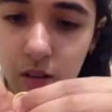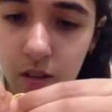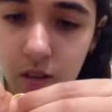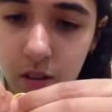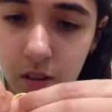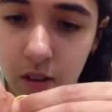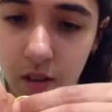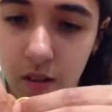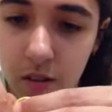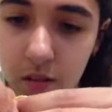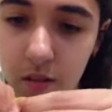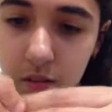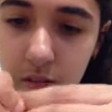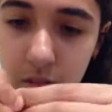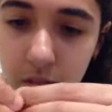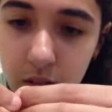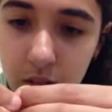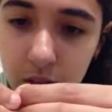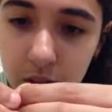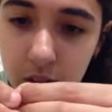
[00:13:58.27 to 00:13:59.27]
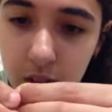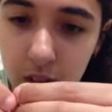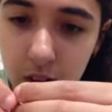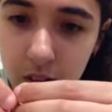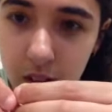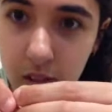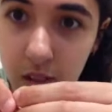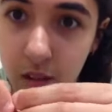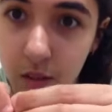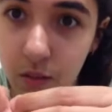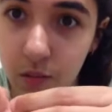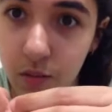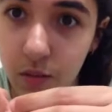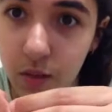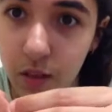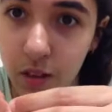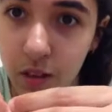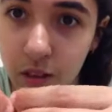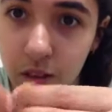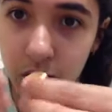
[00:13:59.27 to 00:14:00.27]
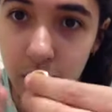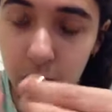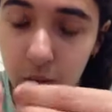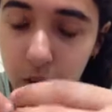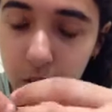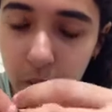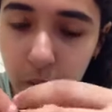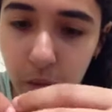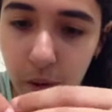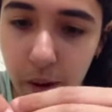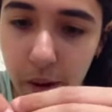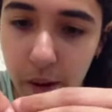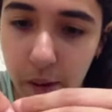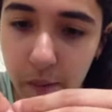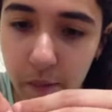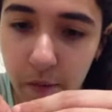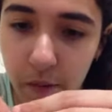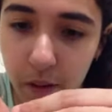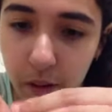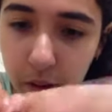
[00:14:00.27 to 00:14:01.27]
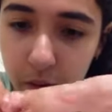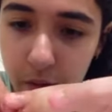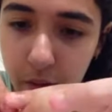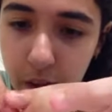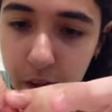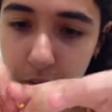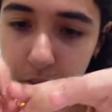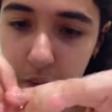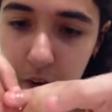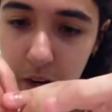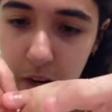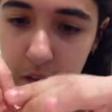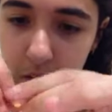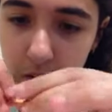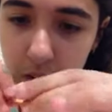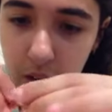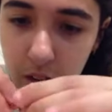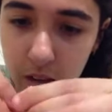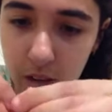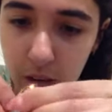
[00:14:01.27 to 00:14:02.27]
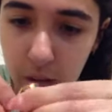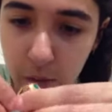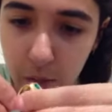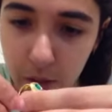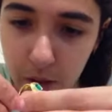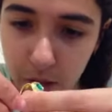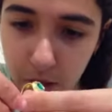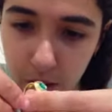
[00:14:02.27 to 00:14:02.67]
damn, I just gotta stick through it because I'm gonna prank him for like five minutes and that's gonna be